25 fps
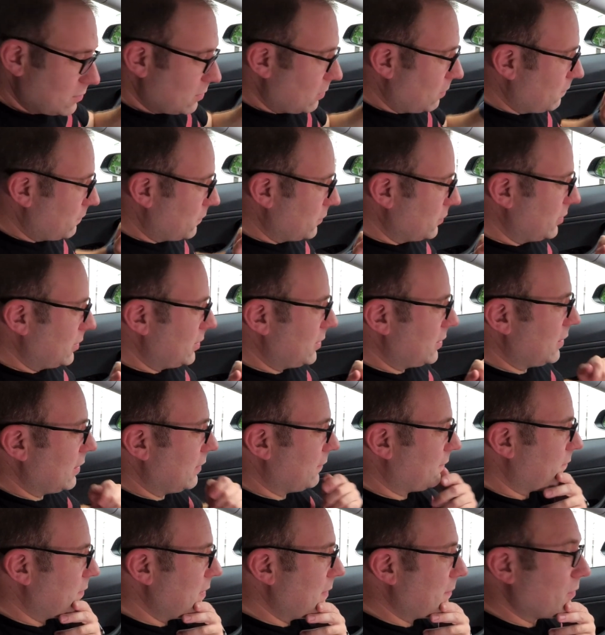hopefully,
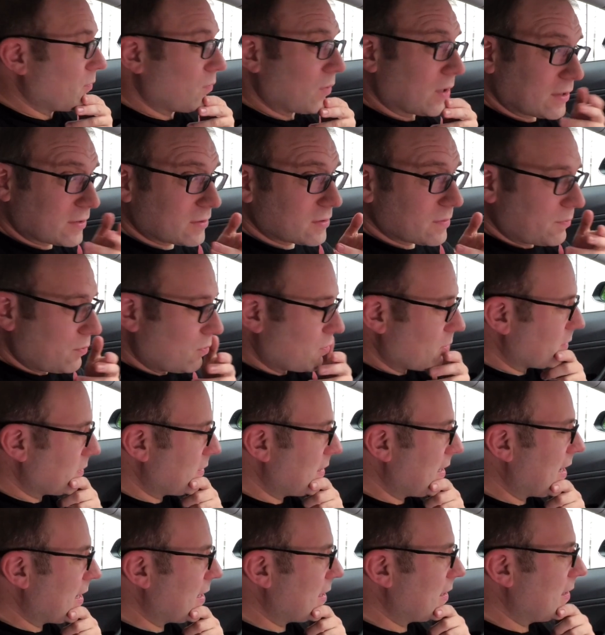if people want to support
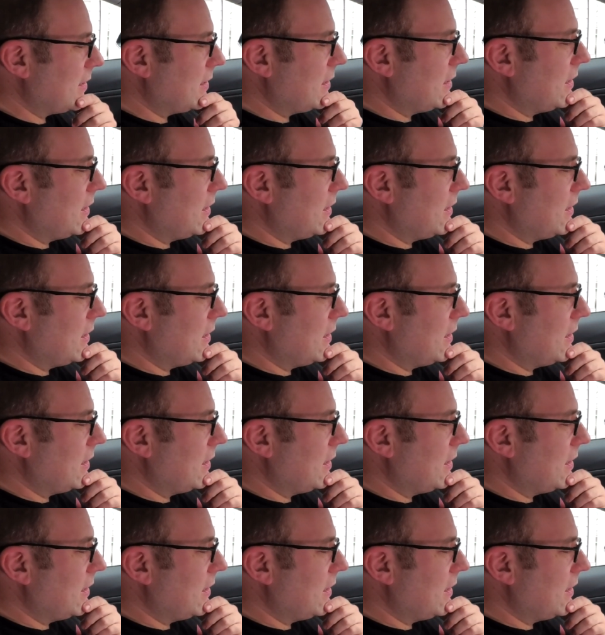that.